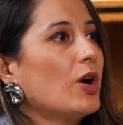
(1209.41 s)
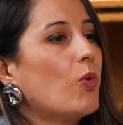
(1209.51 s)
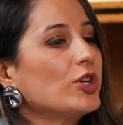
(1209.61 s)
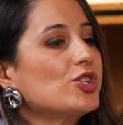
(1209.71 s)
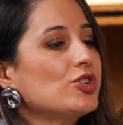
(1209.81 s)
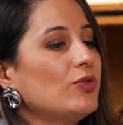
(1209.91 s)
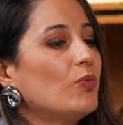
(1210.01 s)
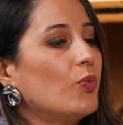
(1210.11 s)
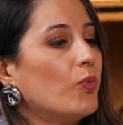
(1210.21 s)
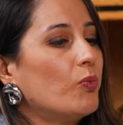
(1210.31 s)
What should
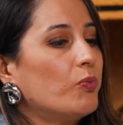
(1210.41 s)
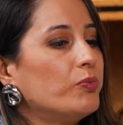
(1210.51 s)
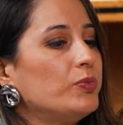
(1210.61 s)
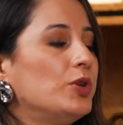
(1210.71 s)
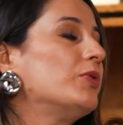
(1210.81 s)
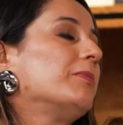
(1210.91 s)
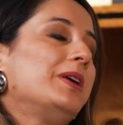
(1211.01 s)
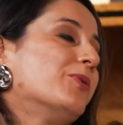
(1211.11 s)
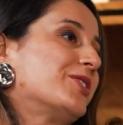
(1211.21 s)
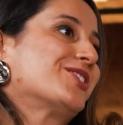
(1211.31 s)
you and
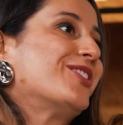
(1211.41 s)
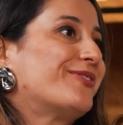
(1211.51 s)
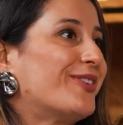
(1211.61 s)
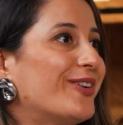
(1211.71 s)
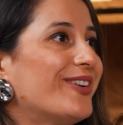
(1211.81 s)
me watch out for?